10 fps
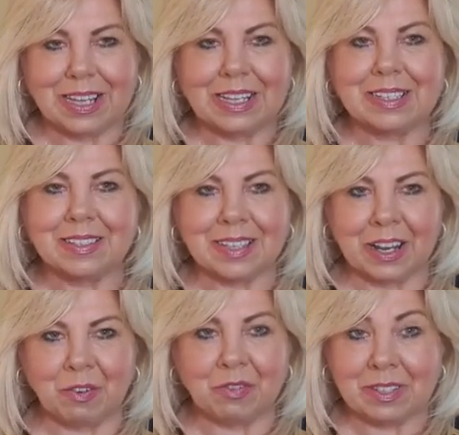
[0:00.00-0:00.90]

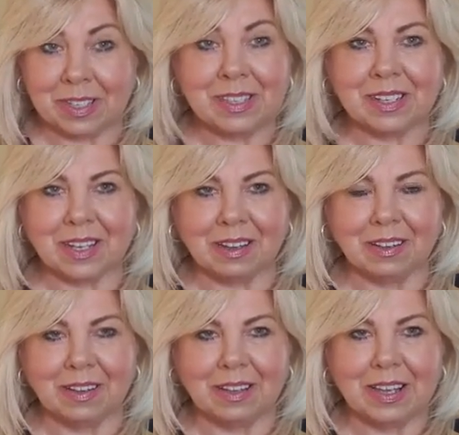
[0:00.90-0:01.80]
instead of resisting
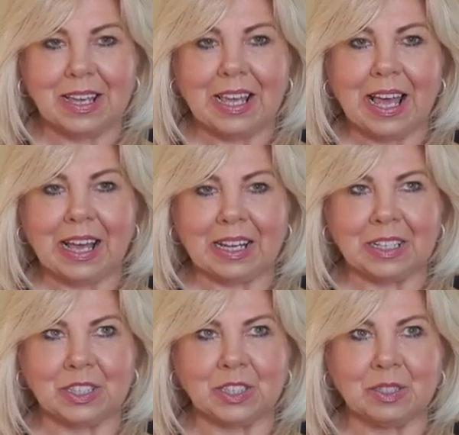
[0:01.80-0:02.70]

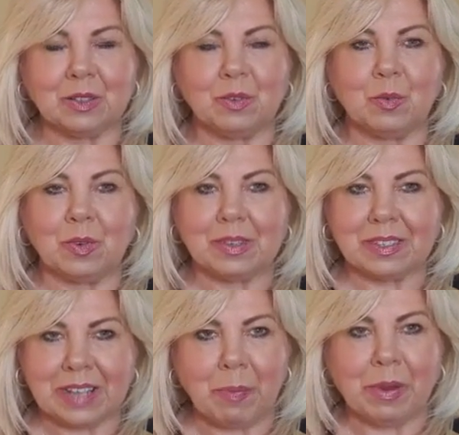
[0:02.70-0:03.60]
and
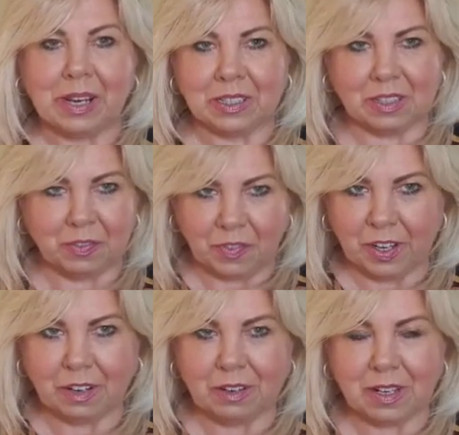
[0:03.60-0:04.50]
stepping into the
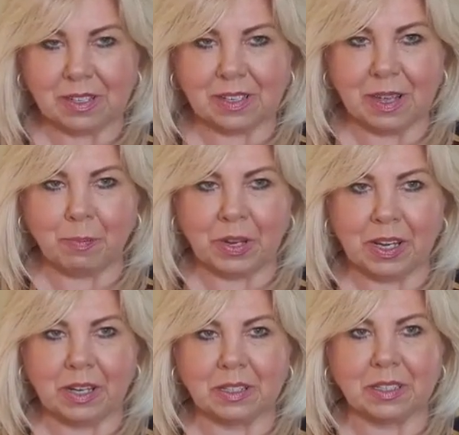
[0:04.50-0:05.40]
fear and stepping
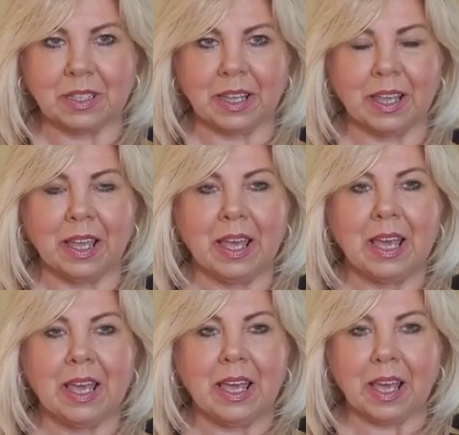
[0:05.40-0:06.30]
into the
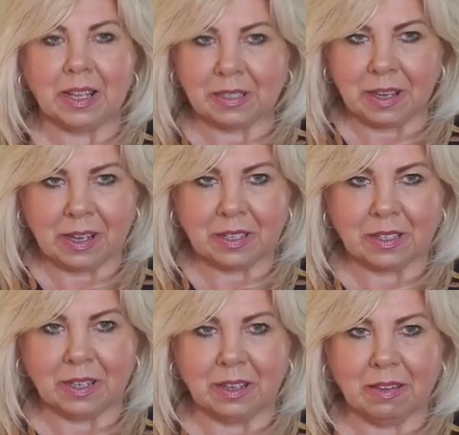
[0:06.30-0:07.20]

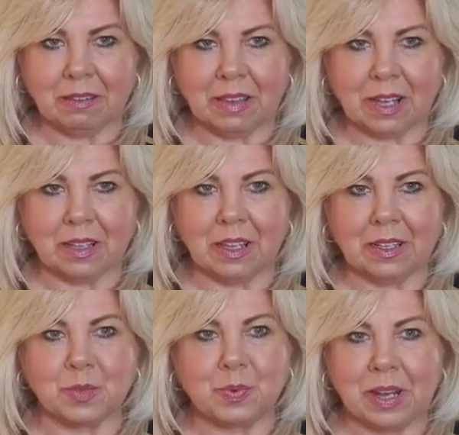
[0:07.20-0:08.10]
anxiety that
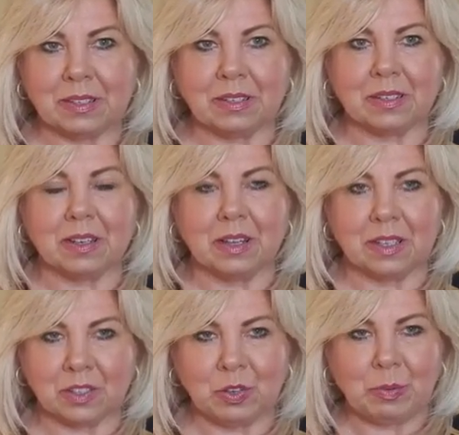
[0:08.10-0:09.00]
is present in
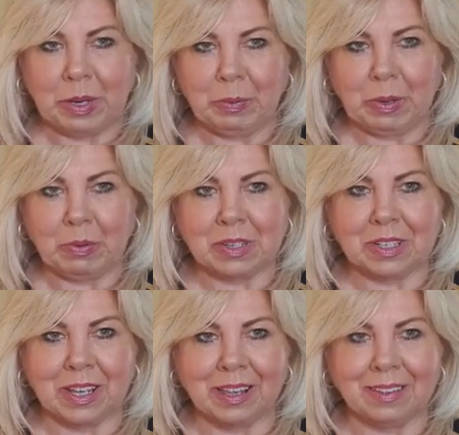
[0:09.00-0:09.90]
so many people
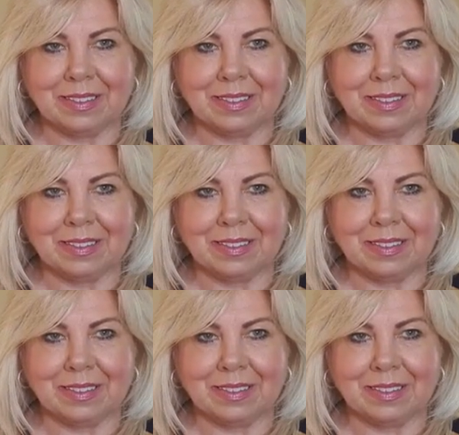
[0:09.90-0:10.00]
today.